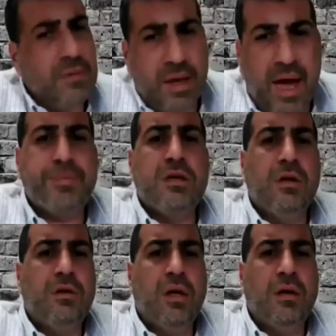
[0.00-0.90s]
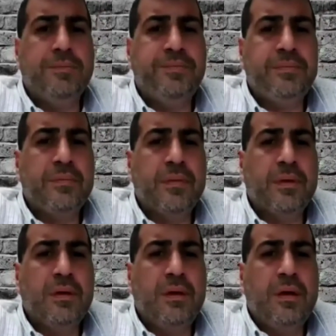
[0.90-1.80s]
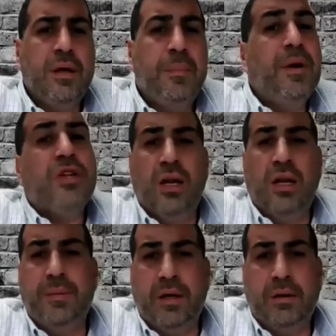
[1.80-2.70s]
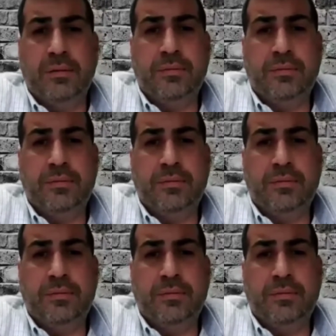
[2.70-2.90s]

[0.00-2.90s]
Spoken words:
Absolutely. But they're limited.